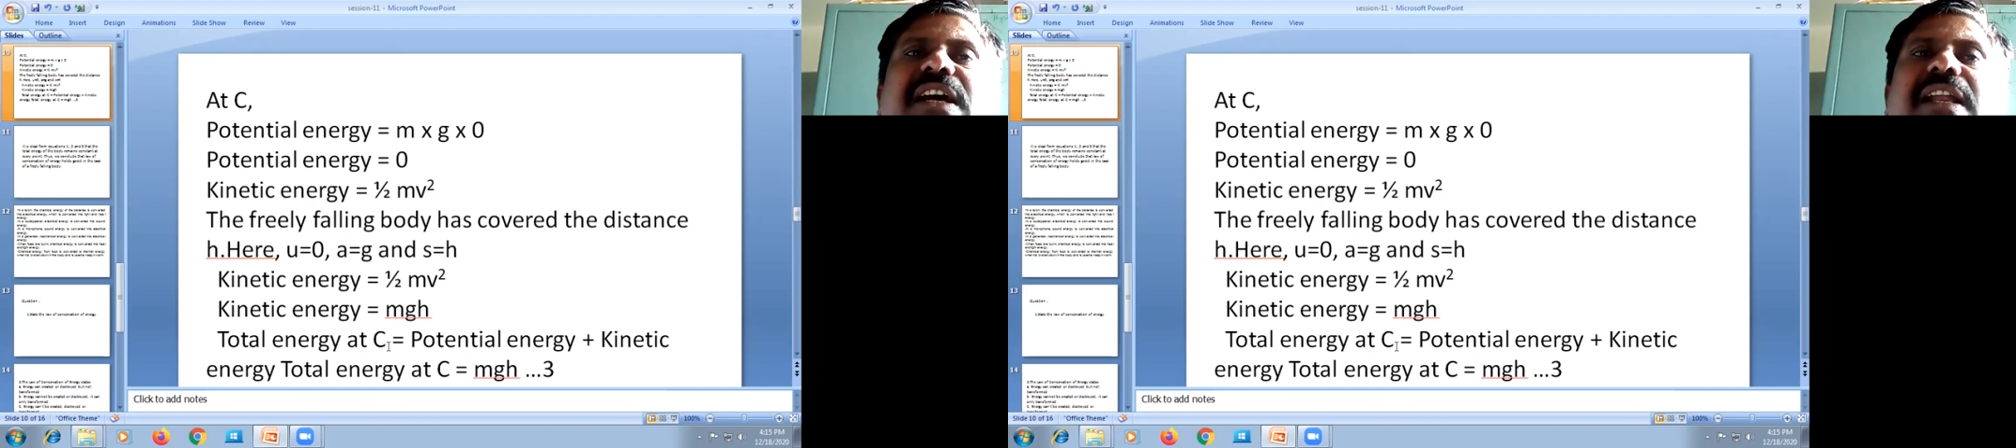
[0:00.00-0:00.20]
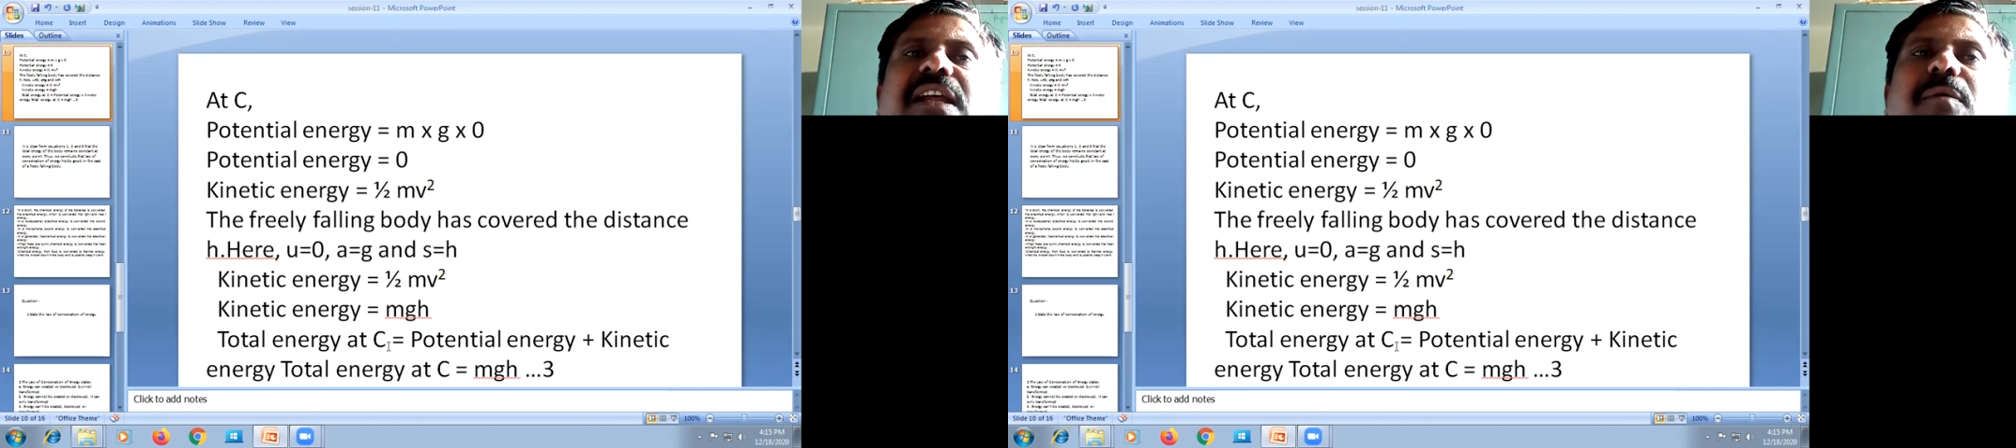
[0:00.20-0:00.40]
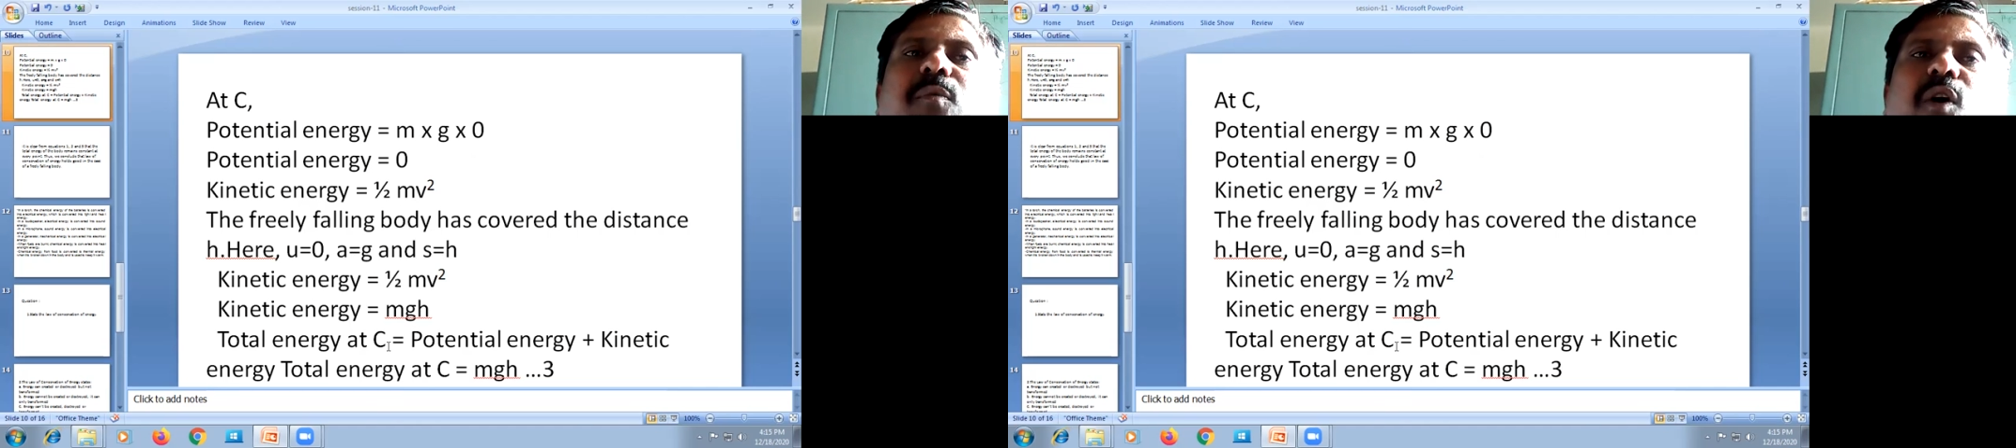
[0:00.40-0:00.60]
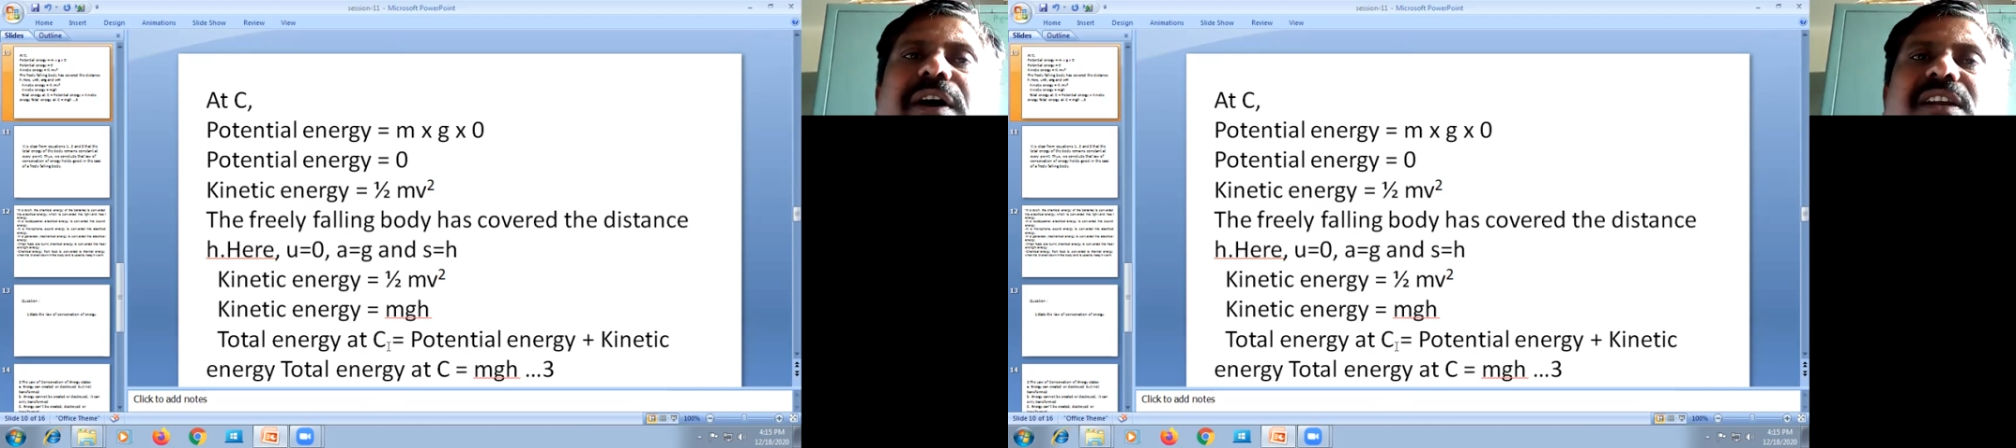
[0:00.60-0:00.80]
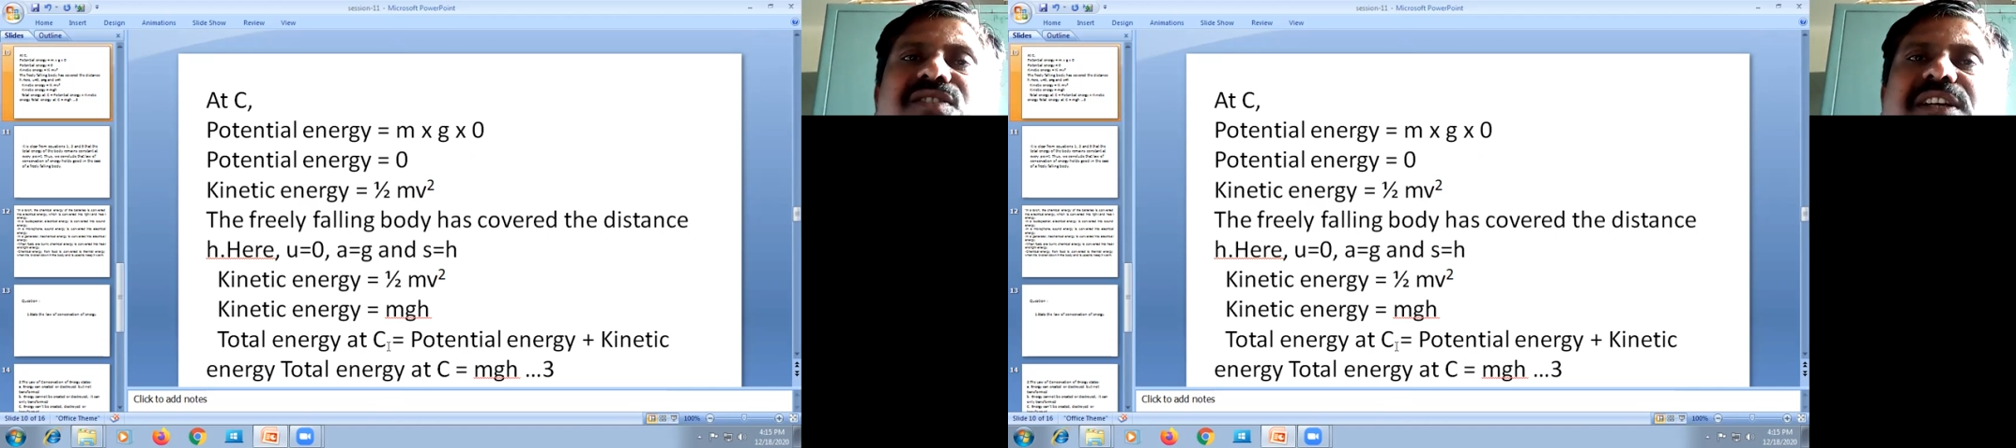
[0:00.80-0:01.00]
at the
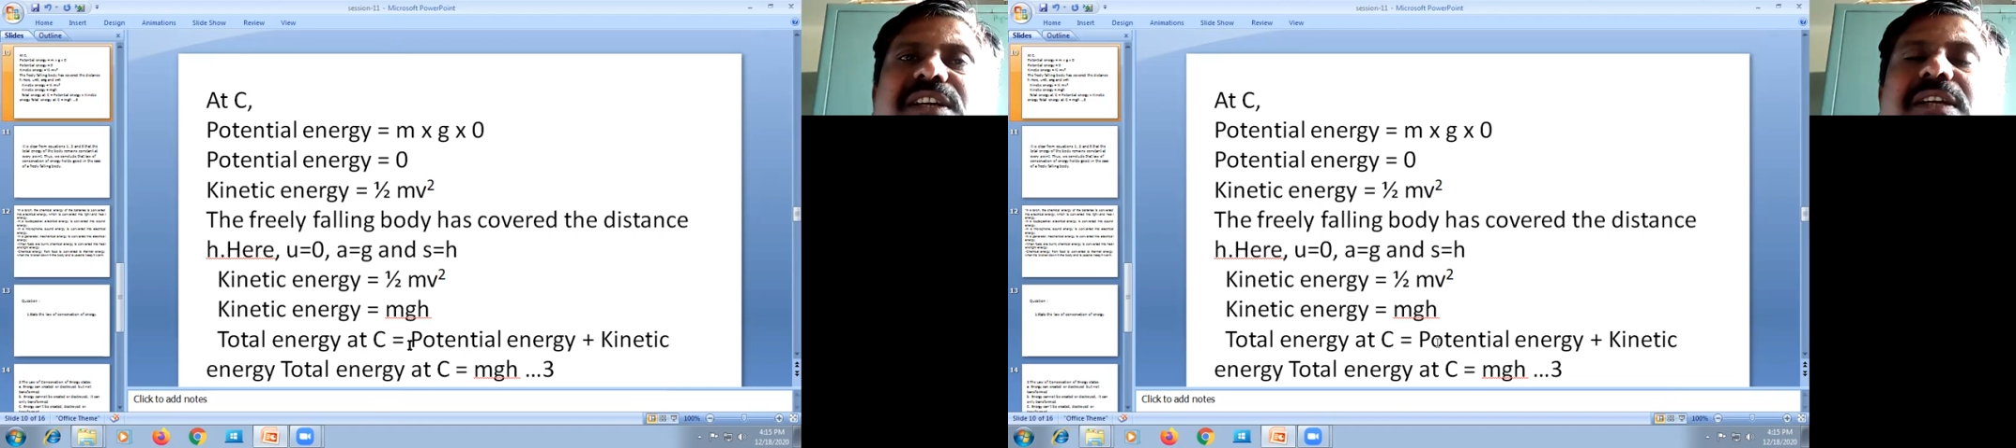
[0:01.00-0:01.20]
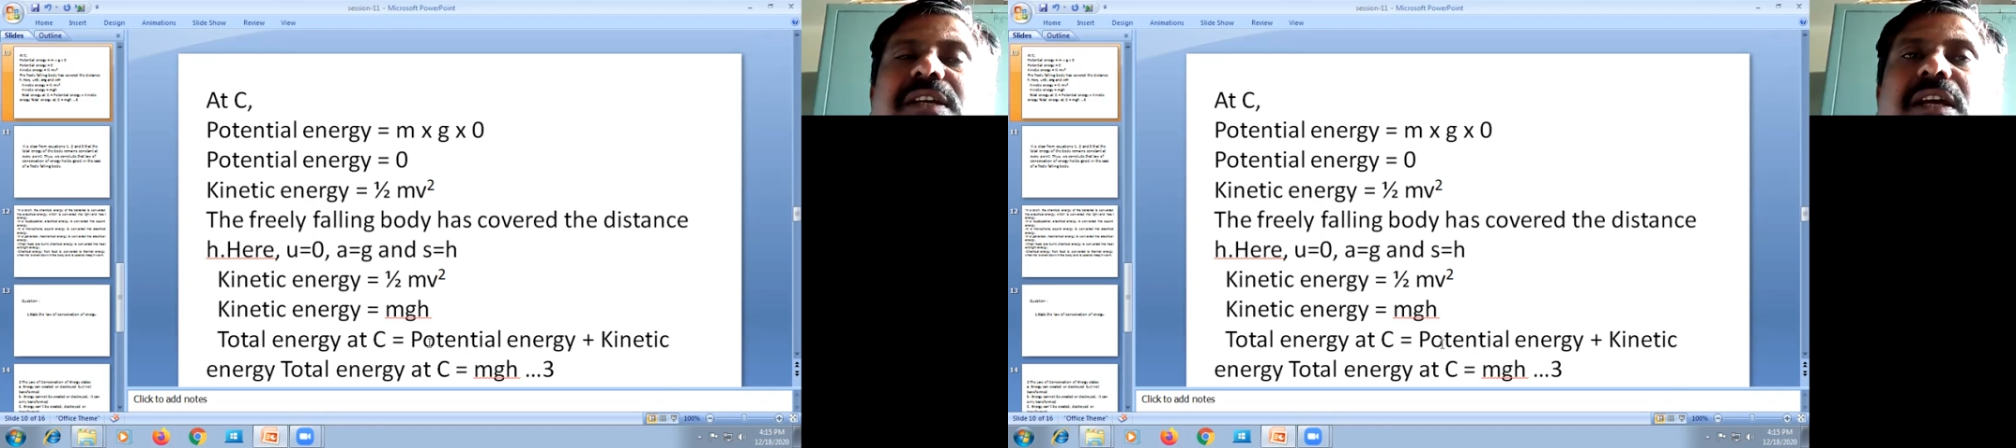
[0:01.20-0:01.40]
point C